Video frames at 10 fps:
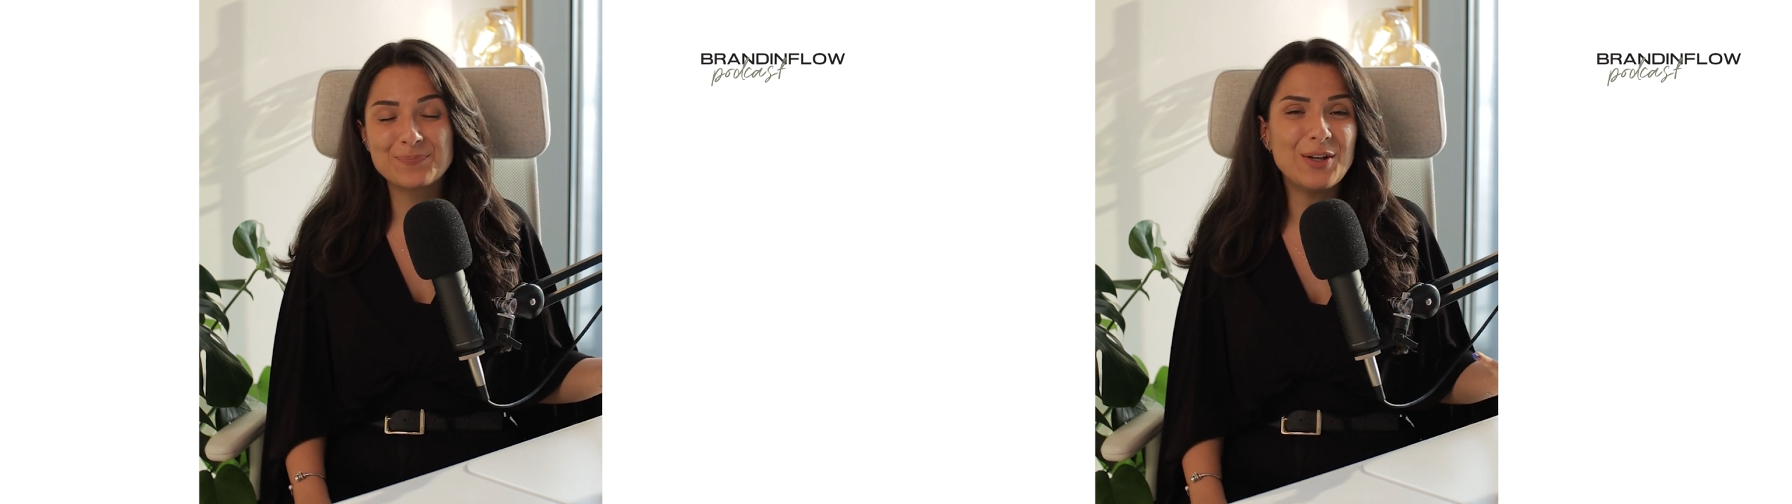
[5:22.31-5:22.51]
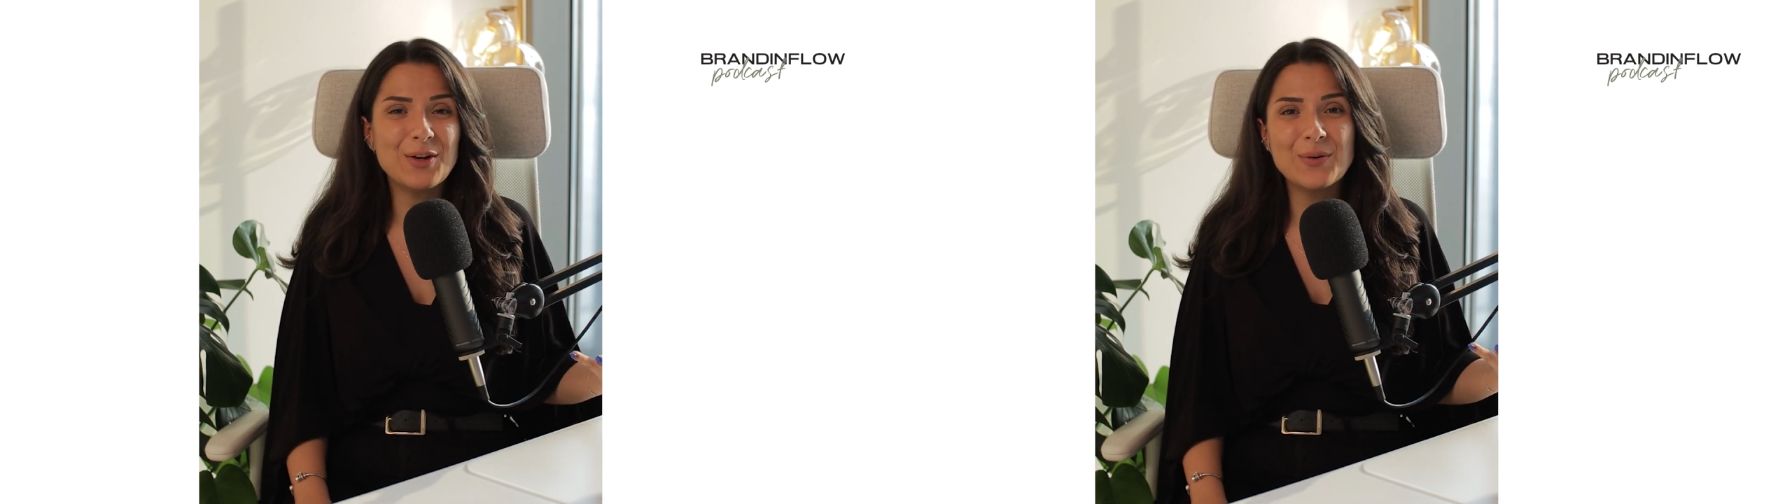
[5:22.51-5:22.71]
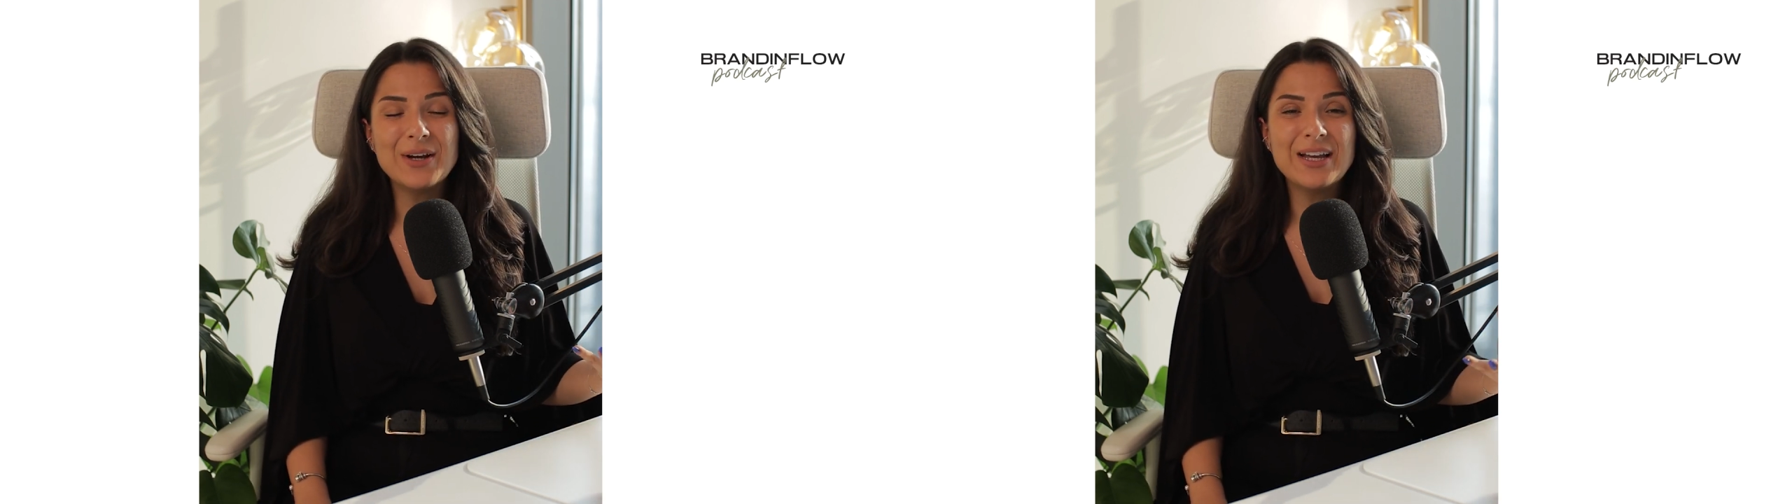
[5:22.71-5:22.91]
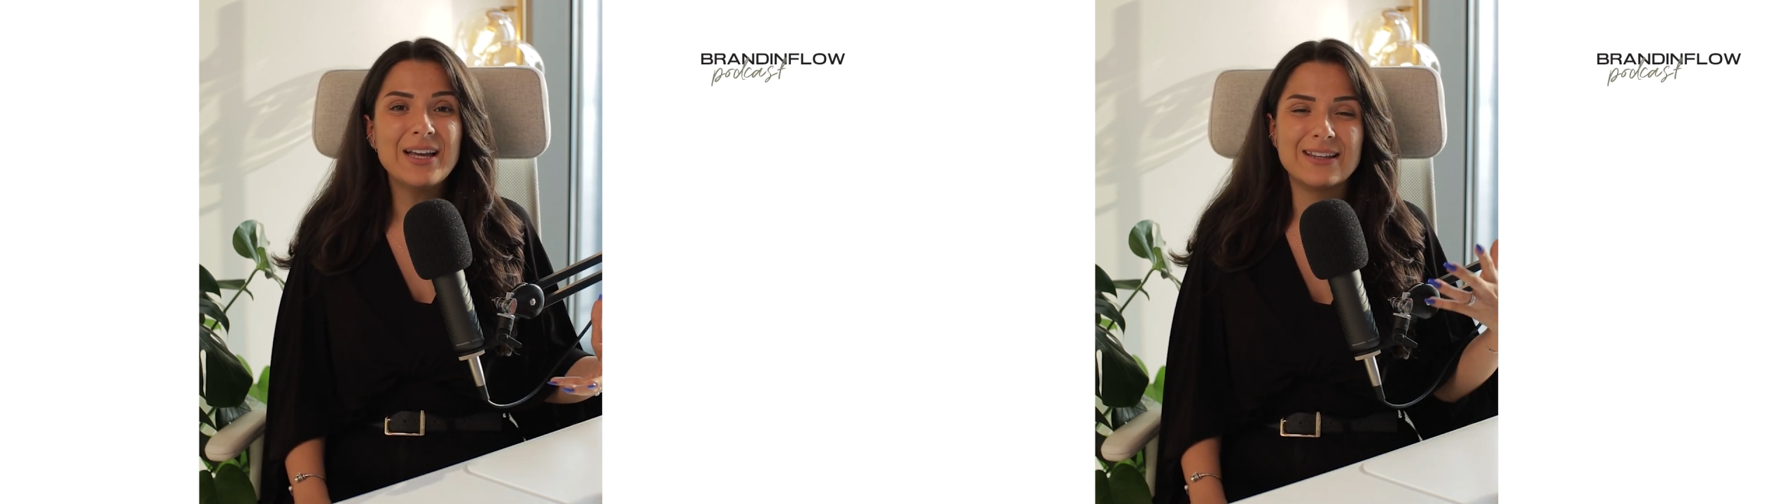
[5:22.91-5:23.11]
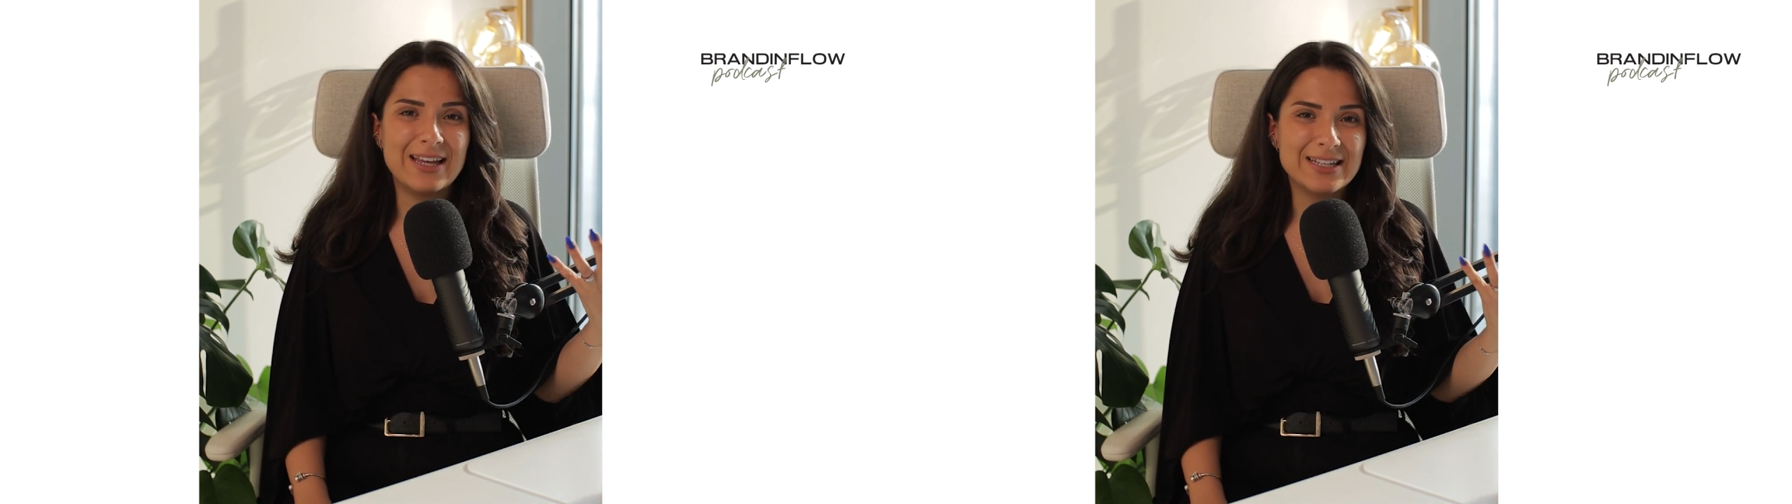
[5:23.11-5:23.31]

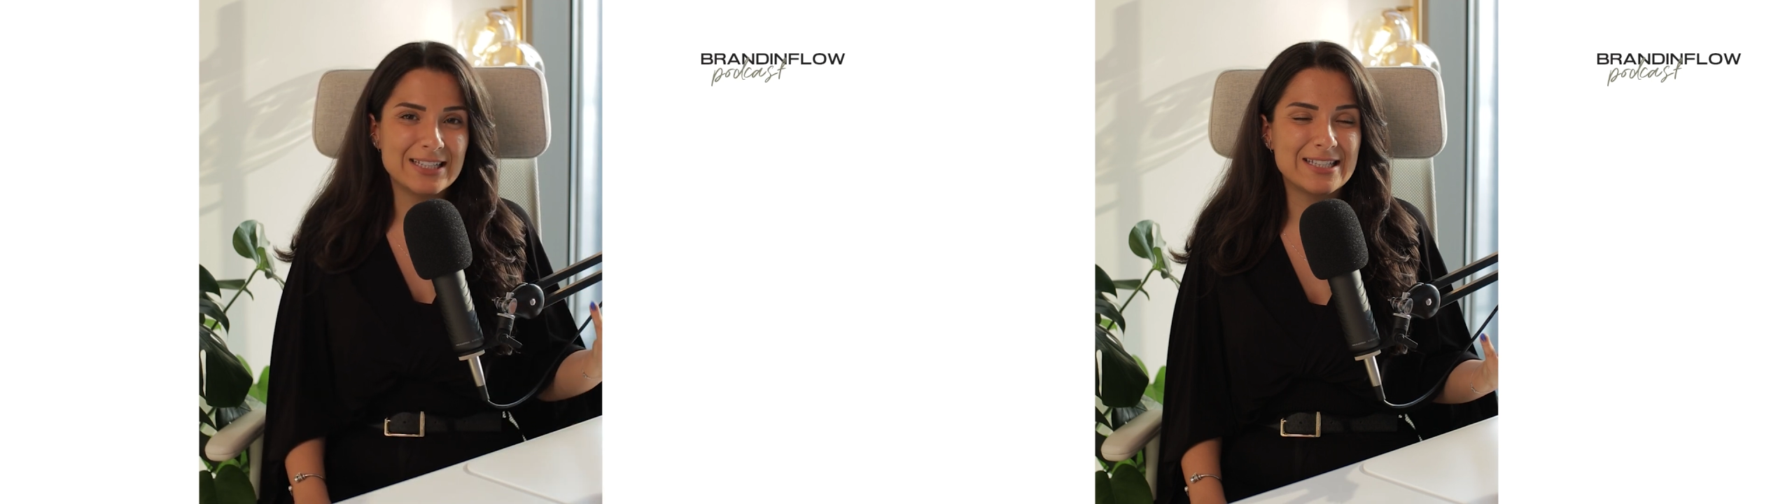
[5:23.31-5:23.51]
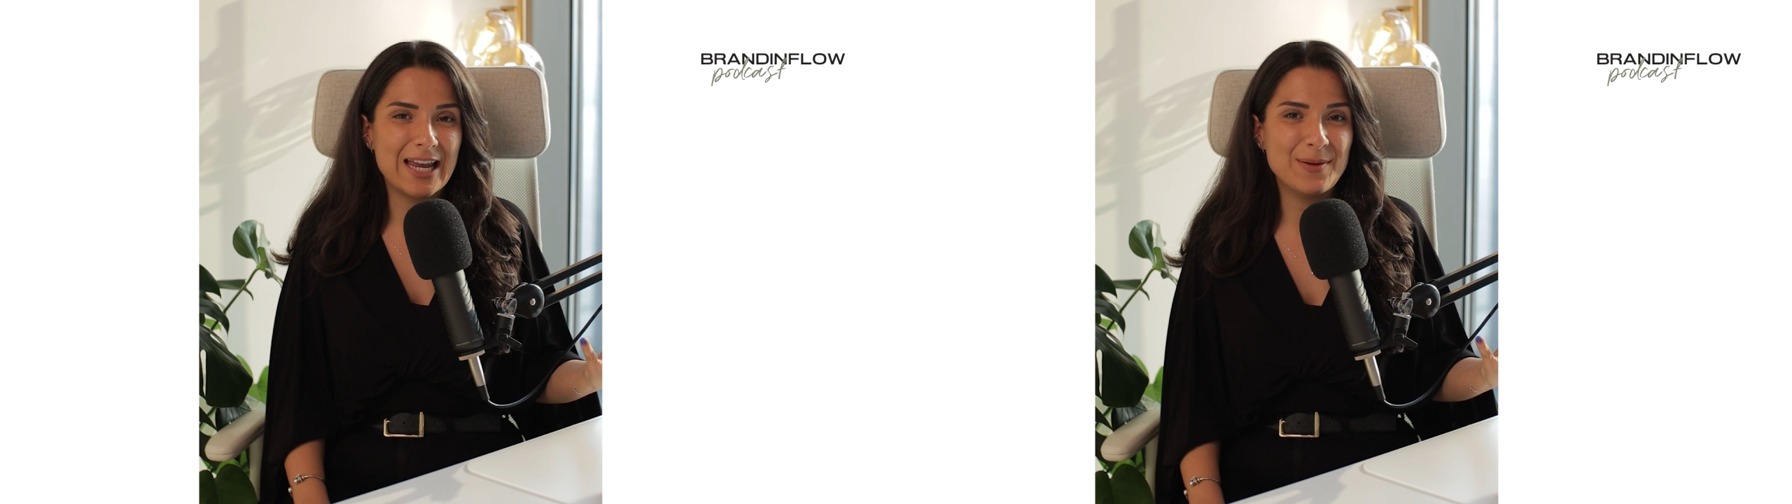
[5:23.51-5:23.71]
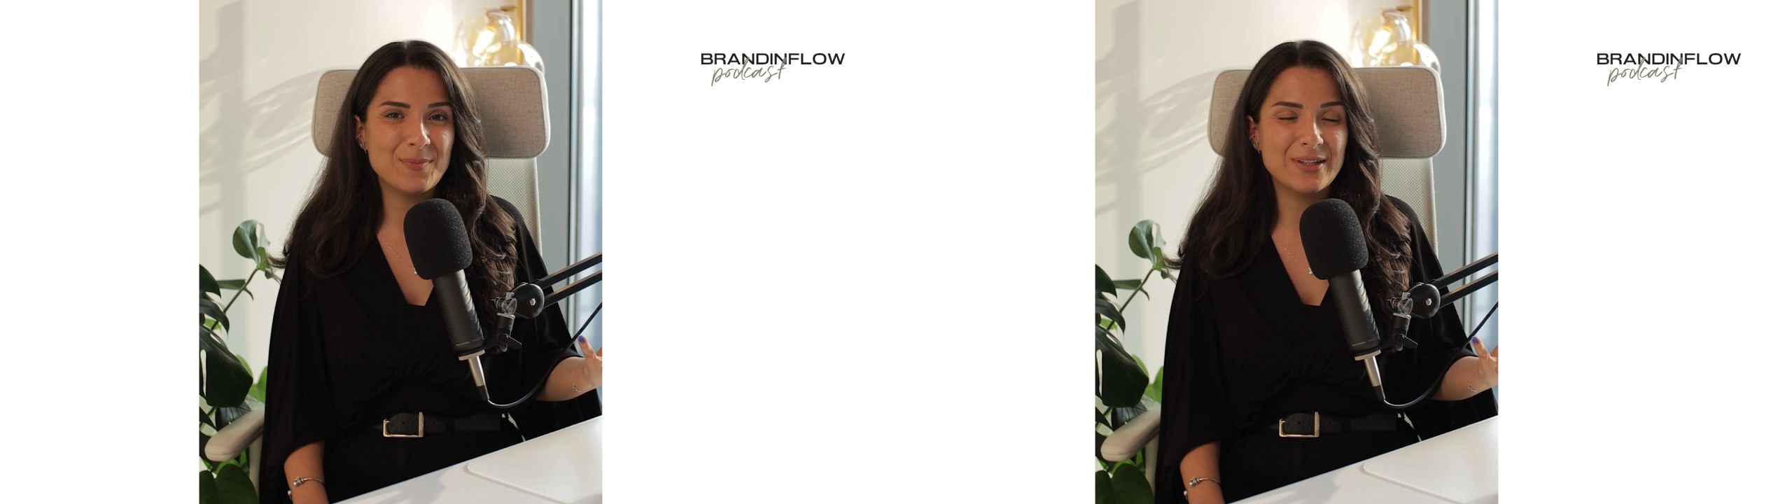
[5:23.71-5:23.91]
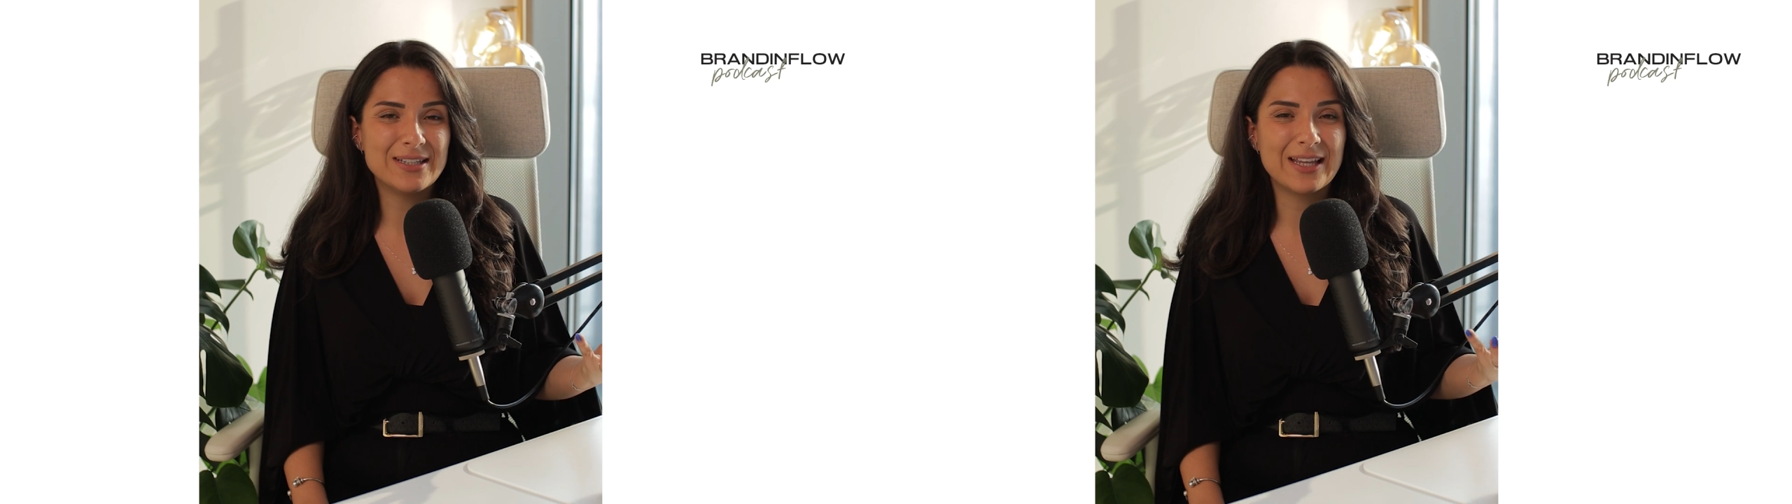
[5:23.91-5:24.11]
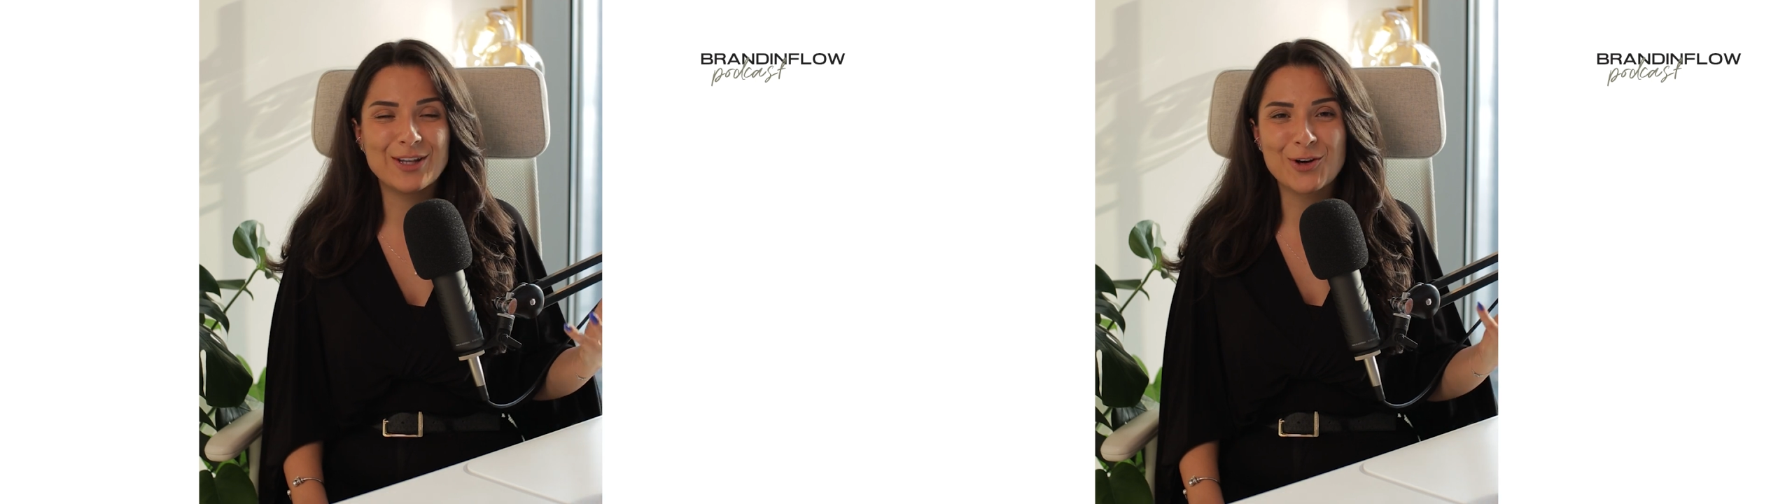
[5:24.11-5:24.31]
the entertainment that